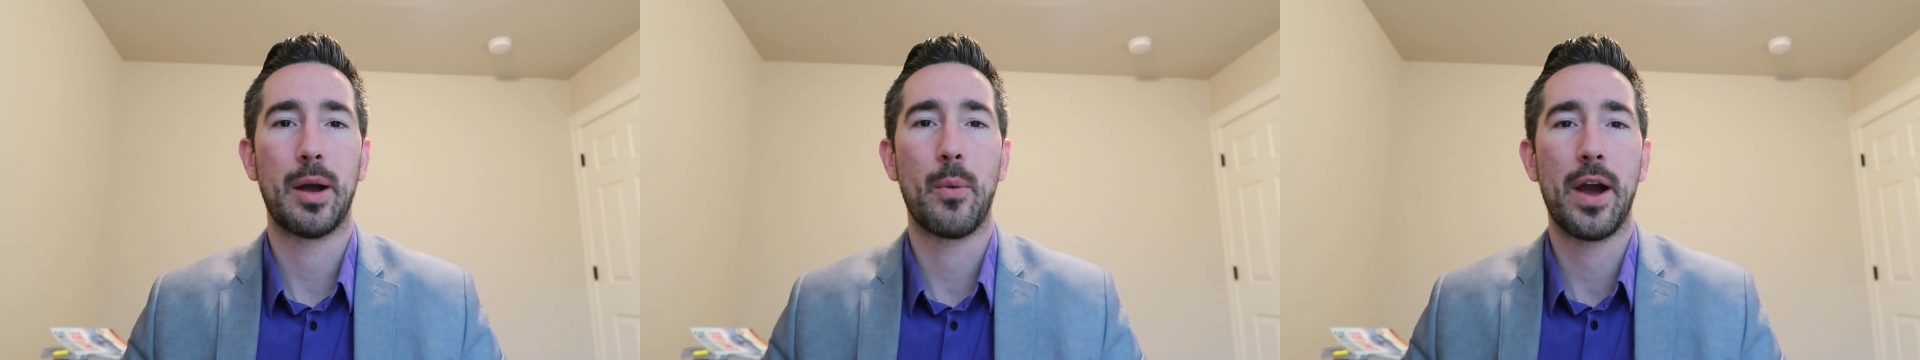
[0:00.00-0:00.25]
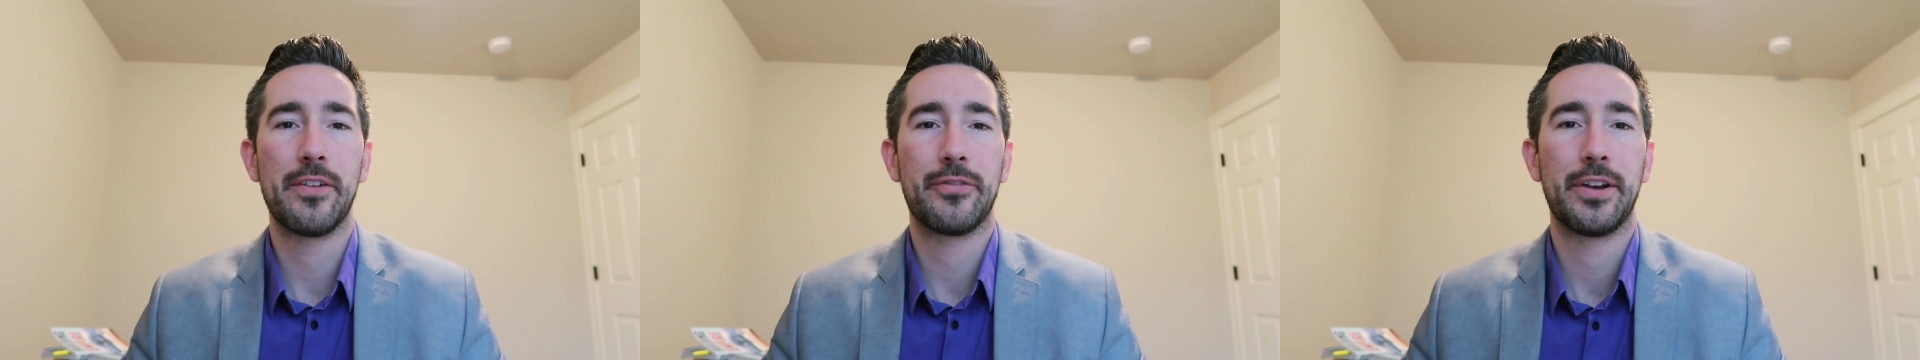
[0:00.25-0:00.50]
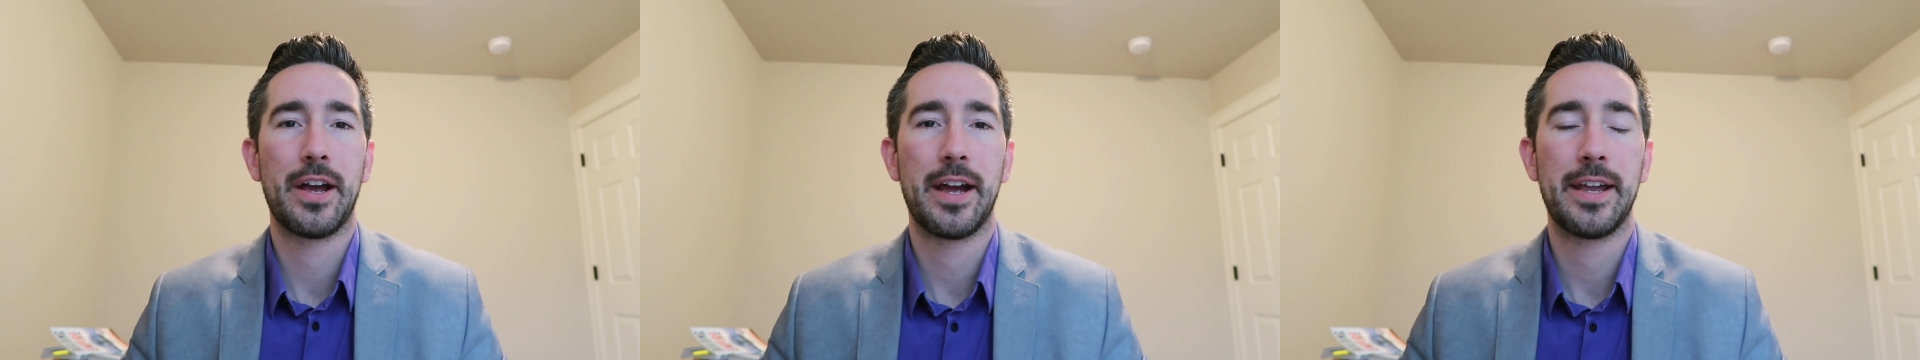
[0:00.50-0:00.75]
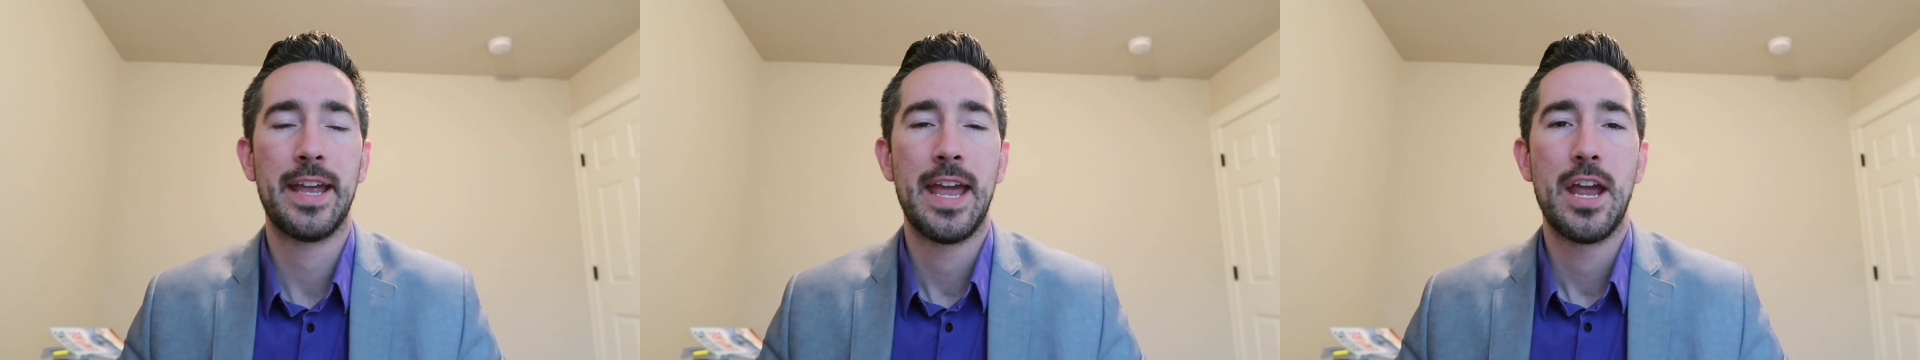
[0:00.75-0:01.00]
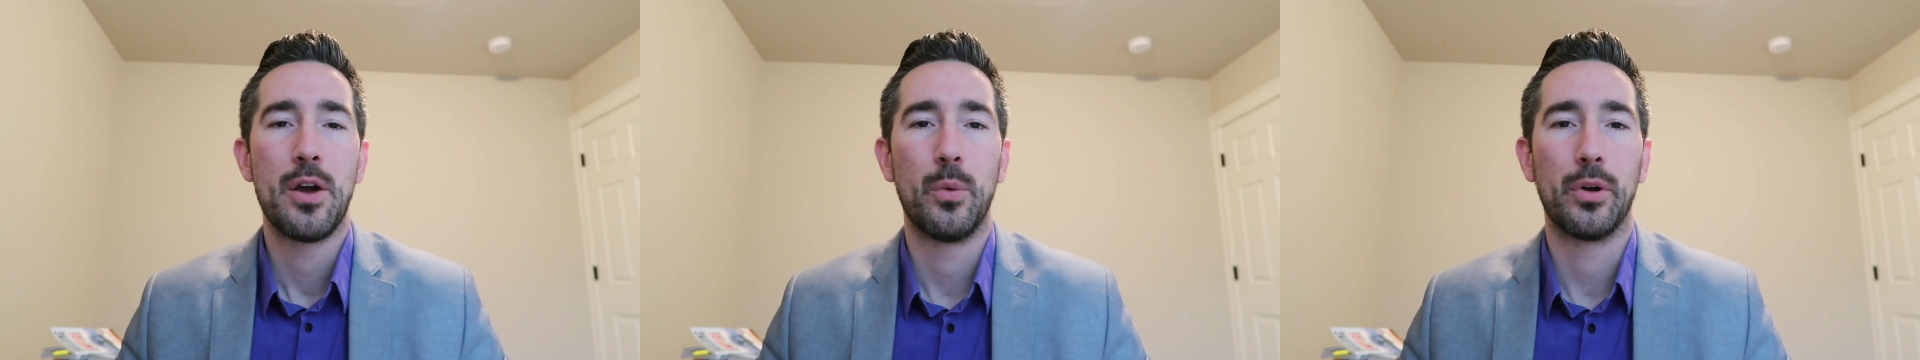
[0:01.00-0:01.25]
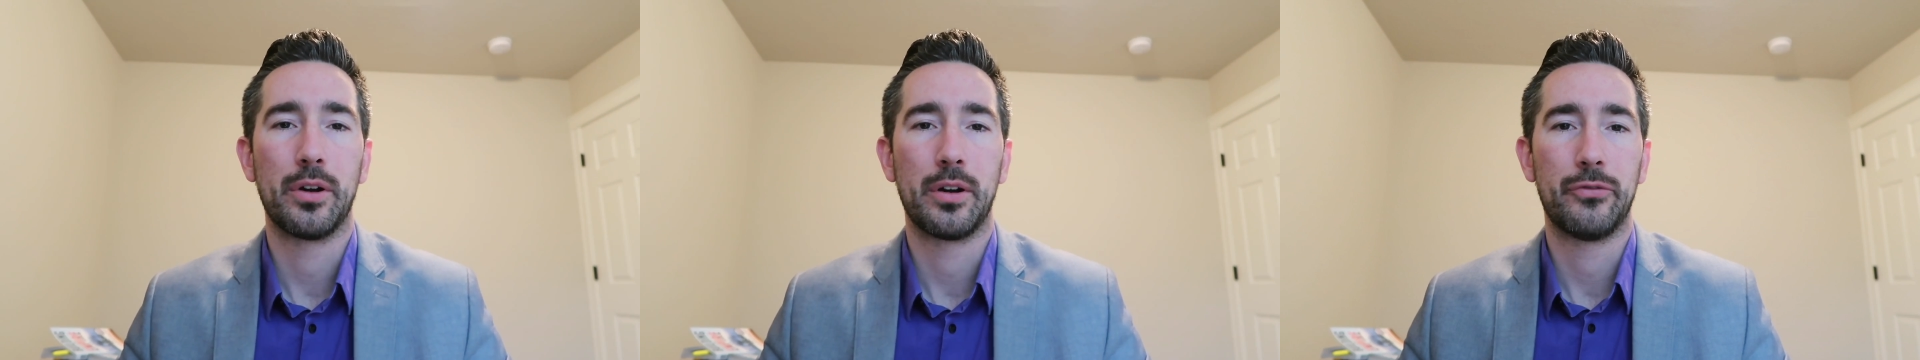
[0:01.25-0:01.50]
my wife and I
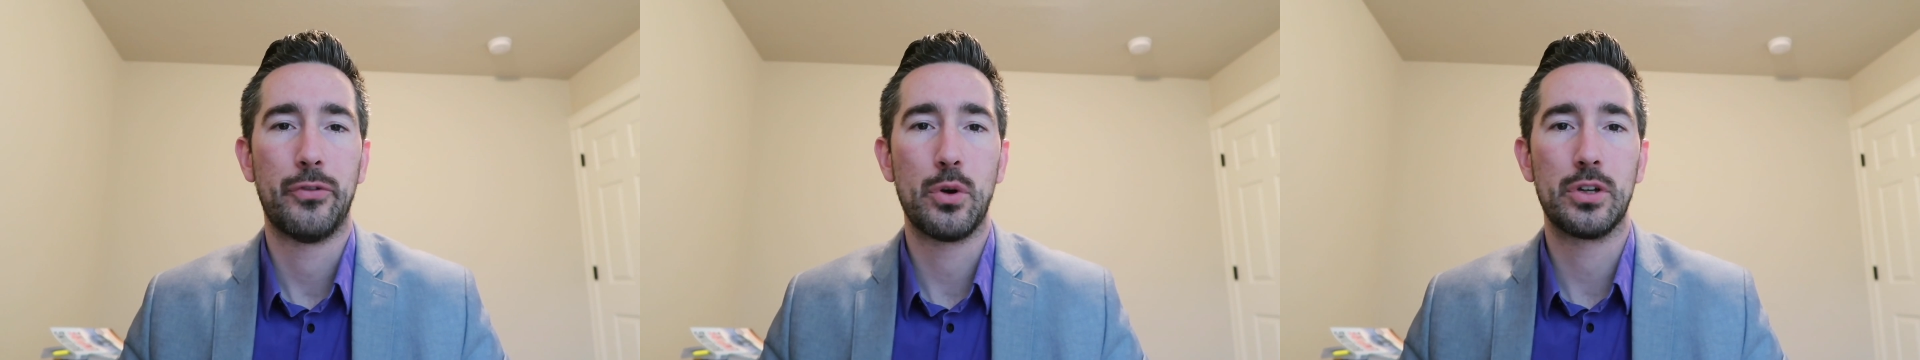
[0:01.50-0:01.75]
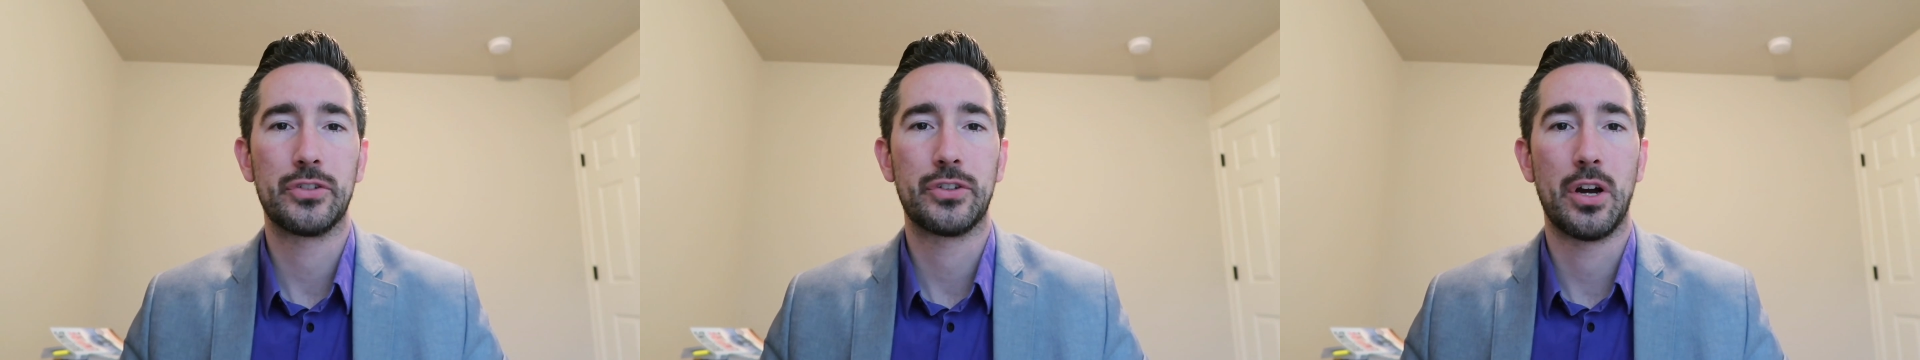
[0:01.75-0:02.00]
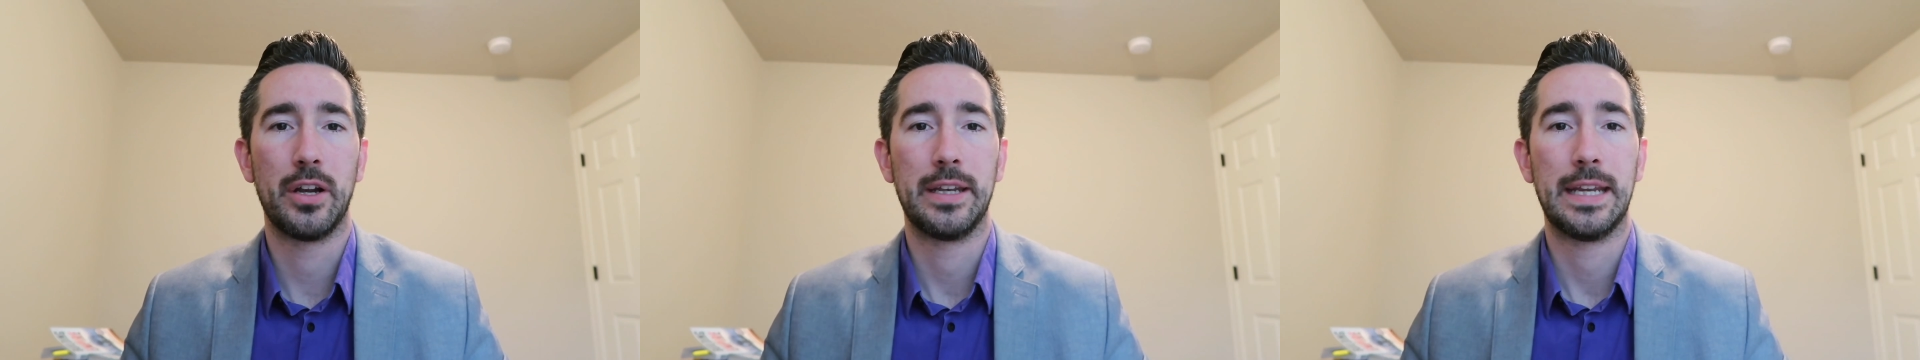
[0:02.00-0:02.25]
were focused on